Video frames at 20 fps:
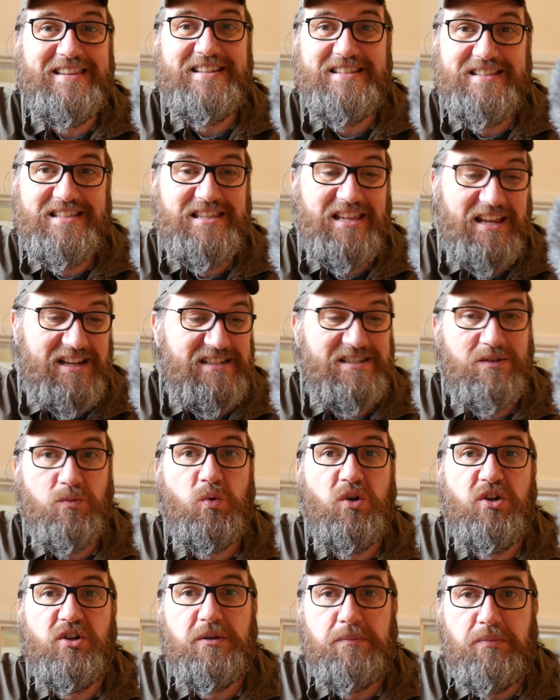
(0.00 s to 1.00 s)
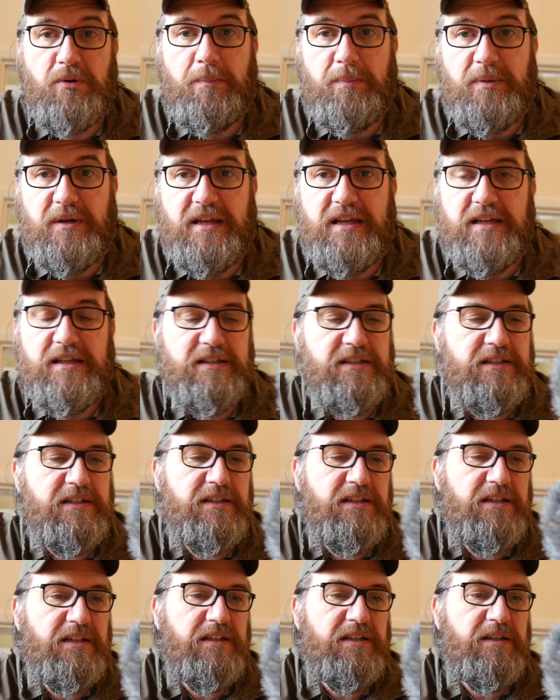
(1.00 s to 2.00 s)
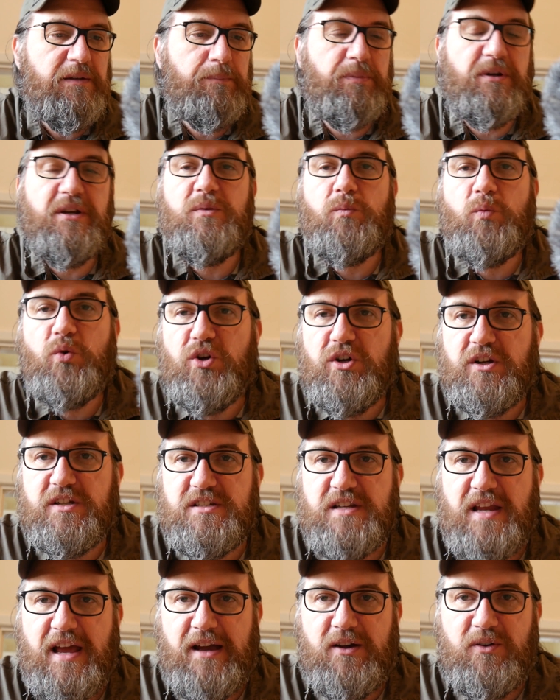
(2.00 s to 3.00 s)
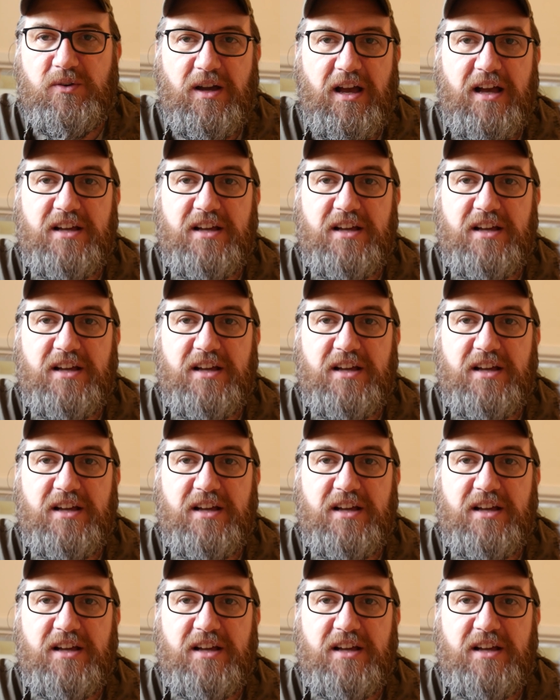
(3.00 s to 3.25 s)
this thing to work properly. But it works now,